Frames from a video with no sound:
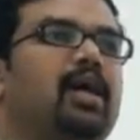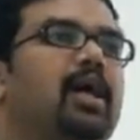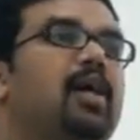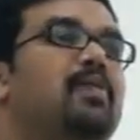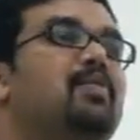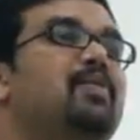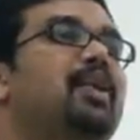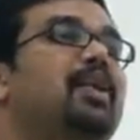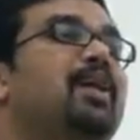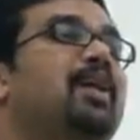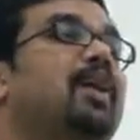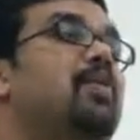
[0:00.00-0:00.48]
he
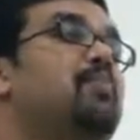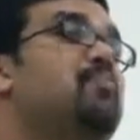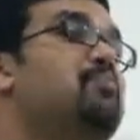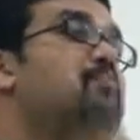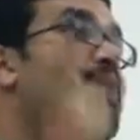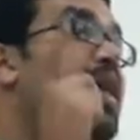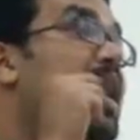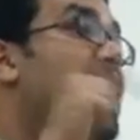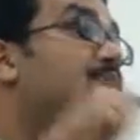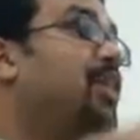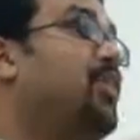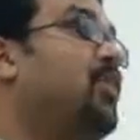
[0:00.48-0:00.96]
will come
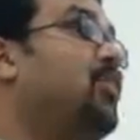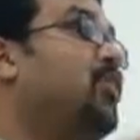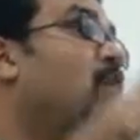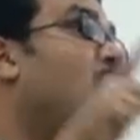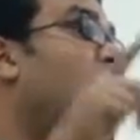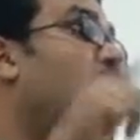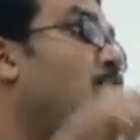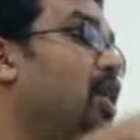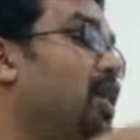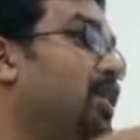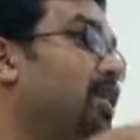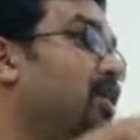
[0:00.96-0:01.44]
back to
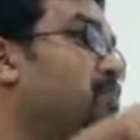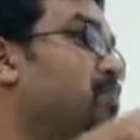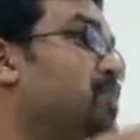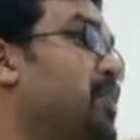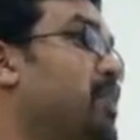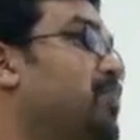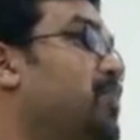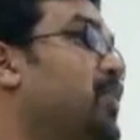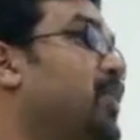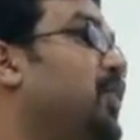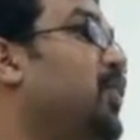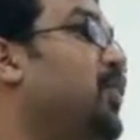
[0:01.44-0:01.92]
haunt the
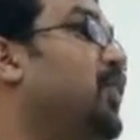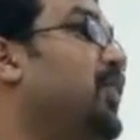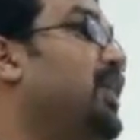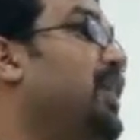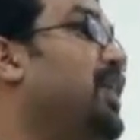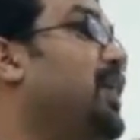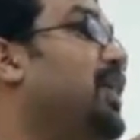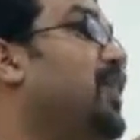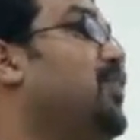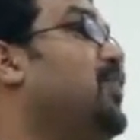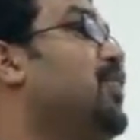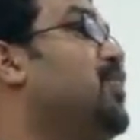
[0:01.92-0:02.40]
people who
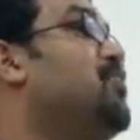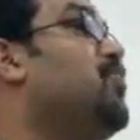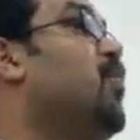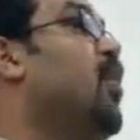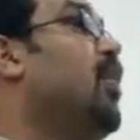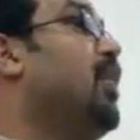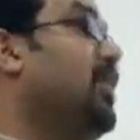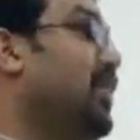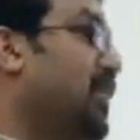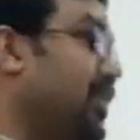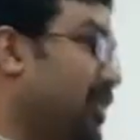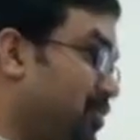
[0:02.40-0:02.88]
didn't give him
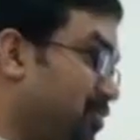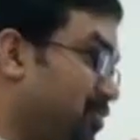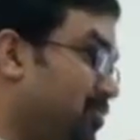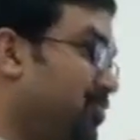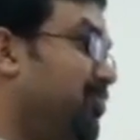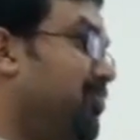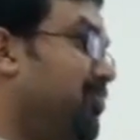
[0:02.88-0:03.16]
water.